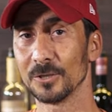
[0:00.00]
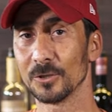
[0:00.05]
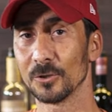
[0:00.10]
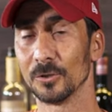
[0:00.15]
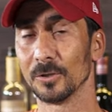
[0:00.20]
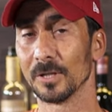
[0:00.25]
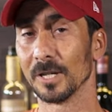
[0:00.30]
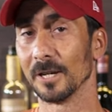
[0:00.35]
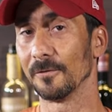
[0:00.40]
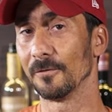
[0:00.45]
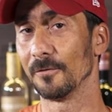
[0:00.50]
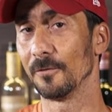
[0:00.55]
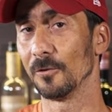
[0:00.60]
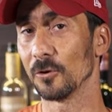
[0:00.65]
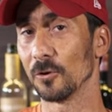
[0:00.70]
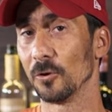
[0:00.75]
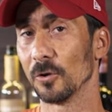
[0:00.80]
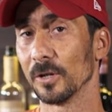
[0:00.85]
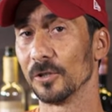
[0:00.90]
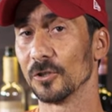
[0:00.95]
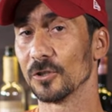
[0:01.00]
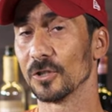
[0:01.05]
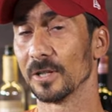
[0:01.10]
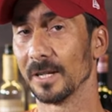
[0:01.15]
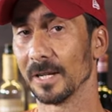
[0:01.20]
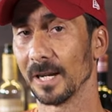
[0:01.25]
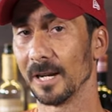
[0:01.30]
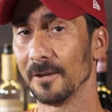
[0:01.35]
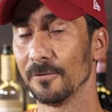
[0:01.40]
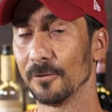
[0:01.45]
So you have four orange
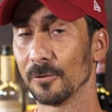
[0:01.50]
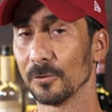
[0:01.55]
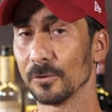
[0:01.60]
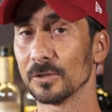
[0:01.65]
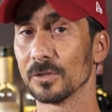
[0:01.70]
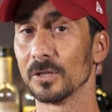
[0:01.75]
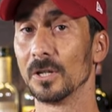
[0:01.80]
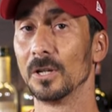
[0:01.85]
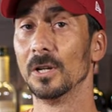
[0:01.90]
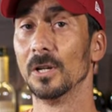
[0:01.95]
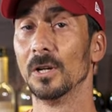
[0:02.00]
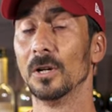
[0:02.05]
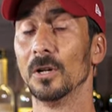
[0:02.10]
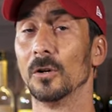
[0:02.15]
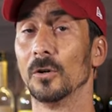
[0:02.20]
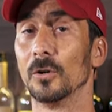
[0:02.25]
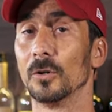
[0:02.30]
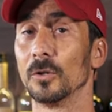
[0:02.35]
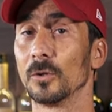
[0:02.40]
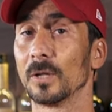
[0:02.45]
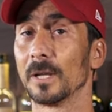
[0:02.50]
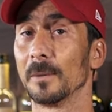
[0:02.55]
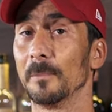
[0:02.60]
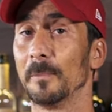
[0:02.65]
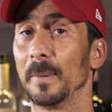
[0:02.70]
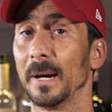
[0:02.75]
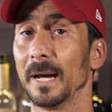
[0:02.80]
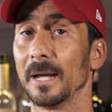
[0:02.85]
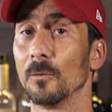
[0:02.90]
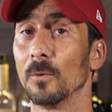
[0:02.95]
and grapefruits, or you
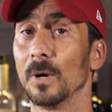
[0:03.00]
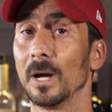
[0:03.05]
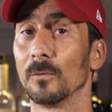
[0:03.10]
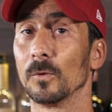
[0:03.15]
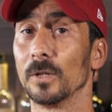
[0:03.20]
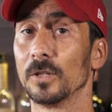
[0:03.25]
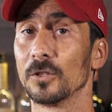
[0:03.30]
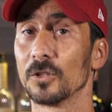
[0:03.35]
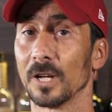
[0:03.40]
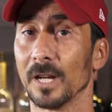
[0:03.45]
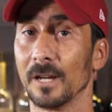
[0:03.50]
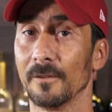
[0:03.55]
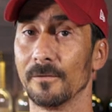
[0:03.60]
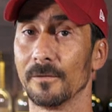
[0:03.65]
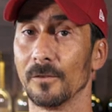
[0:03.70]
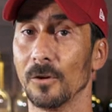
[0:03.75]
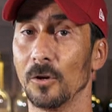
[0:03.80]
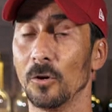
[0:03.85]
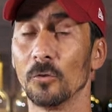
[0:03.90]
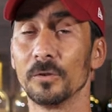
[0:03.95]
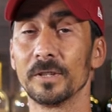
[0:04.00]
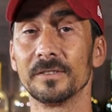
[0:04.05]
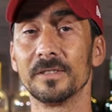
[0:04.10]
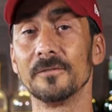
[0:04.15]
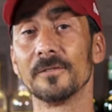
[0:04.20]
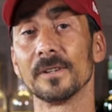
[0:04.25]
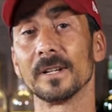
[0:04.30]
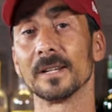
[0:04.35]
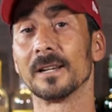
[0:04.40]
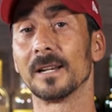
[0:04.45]
can buy one which have all the
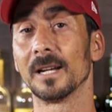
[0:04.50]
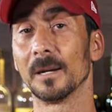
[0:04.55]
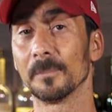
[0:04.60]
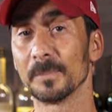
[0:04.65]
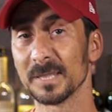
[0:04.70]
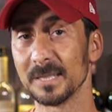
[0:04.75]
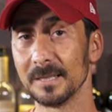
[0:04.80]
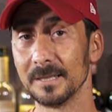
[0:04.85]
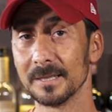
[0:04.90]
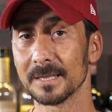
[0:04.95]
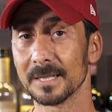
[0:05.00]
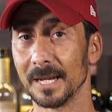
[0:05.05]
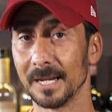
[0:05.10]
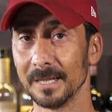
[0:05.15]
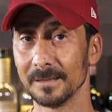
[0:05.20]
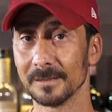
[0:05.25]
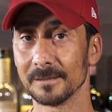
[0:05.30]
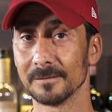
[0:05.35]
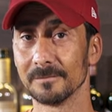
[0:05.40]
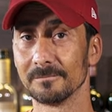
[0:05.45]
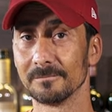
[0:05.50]
different cups inside